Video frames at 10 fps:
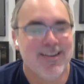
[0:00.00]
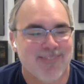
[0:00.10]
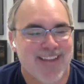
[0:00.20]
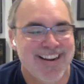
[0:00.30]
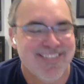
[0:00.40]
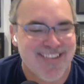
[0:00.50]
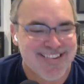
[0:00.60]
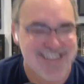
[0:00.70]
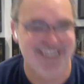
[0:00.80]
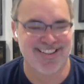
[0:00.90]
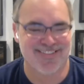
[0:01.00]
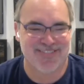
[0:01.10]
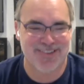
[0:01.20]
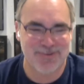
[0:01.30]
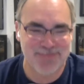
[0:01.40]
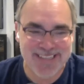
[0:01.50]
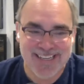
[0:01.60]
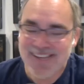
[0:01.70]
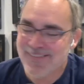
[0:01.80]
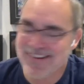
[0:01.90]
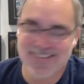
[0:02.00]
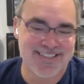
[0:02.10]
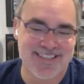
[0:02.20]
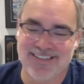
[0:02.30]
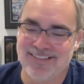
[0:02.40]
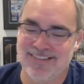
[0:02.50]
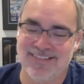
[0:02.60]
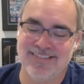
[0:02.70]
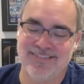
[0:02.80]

and ran, walked out of the room. I was like oh